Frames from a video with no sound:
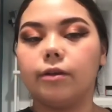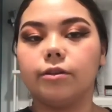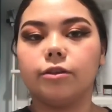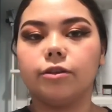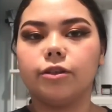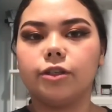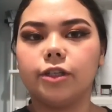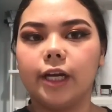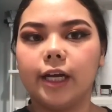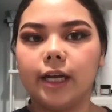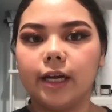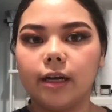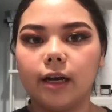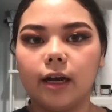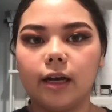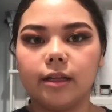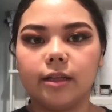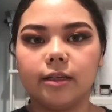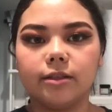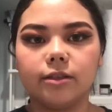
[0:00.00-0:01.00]
shade.
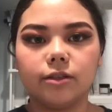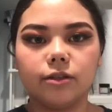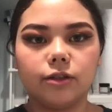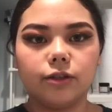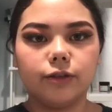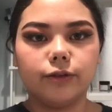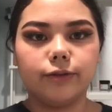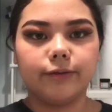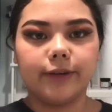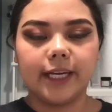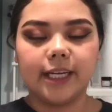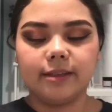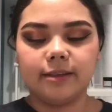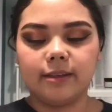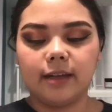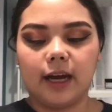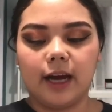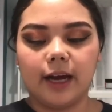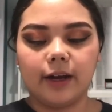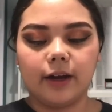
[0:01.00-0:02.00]
This is Too Faced.
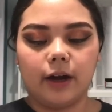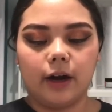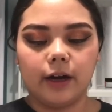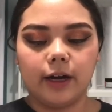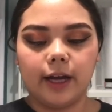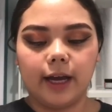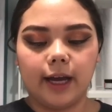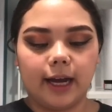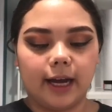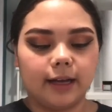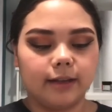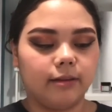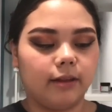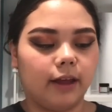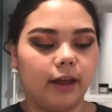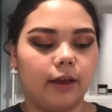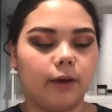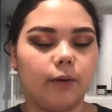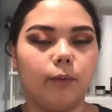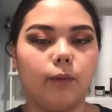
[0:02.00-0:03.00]
I got it as
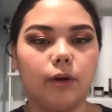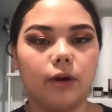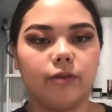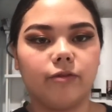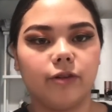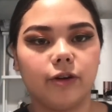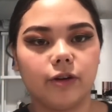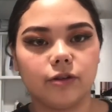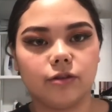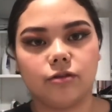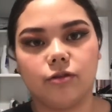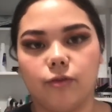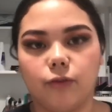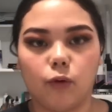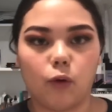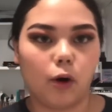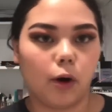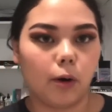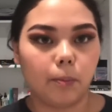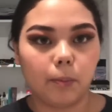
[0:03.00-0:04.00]
like one of your
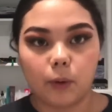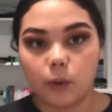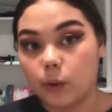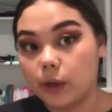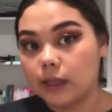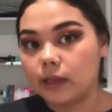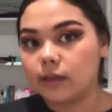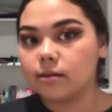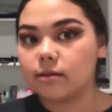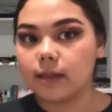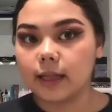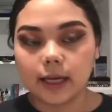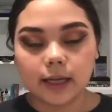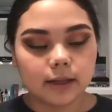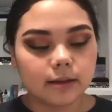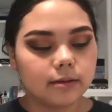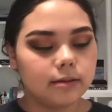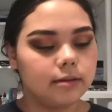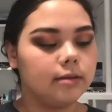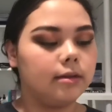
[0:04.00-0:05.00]
Sephora points
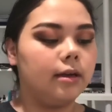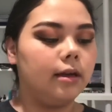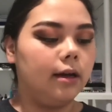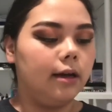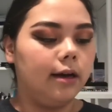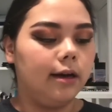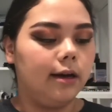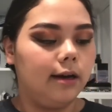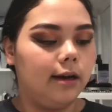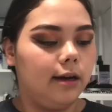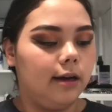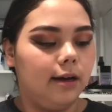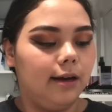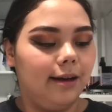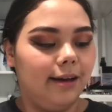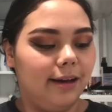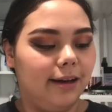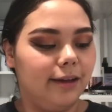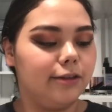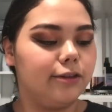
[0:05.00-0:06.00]
things.
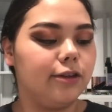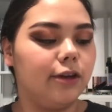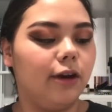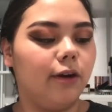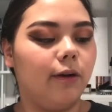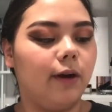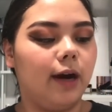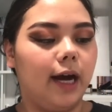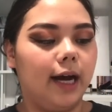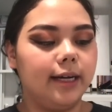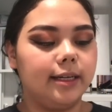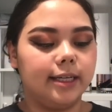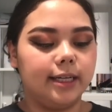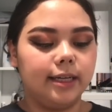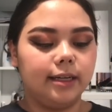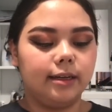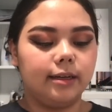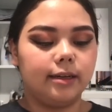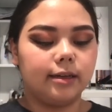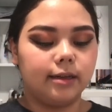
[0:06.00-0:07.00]
So I
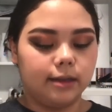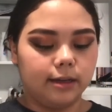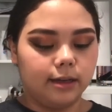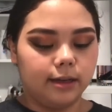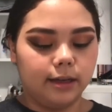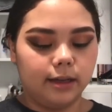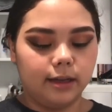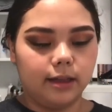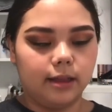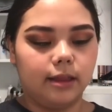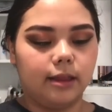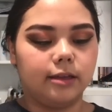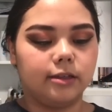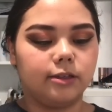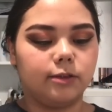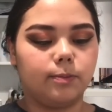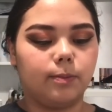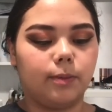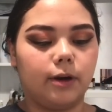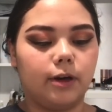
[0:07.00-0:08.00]
take
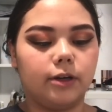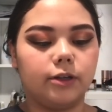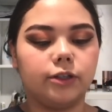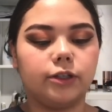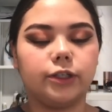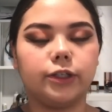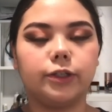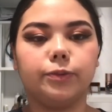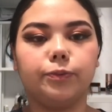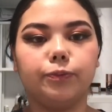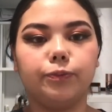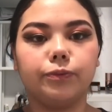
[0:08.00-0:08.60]
this brush.